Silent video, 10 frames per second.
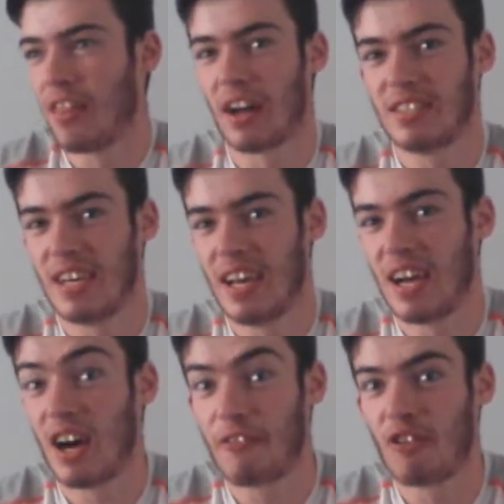
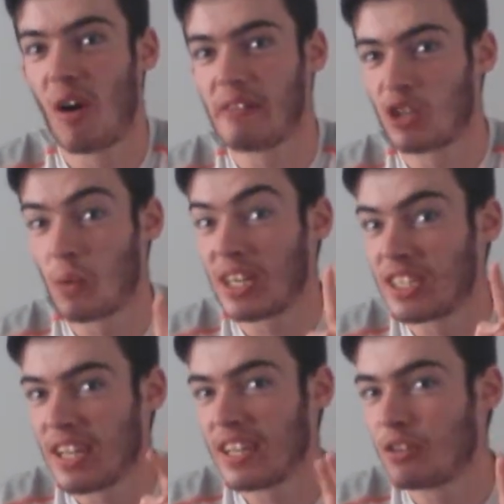that Ferrari
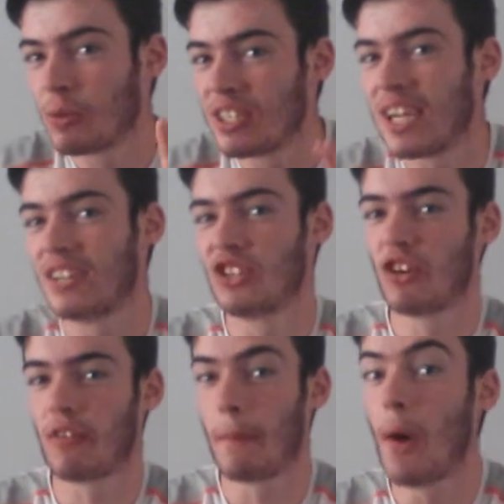switched the engine
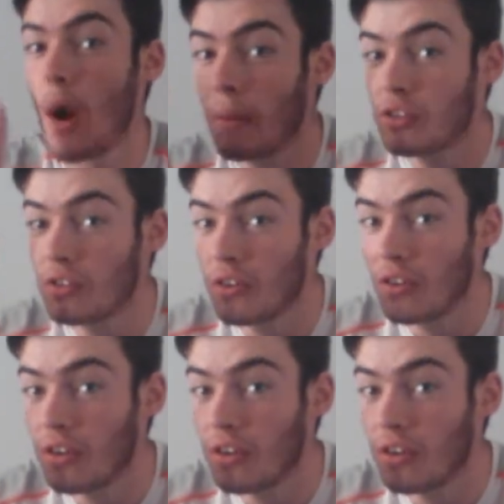off on purpose.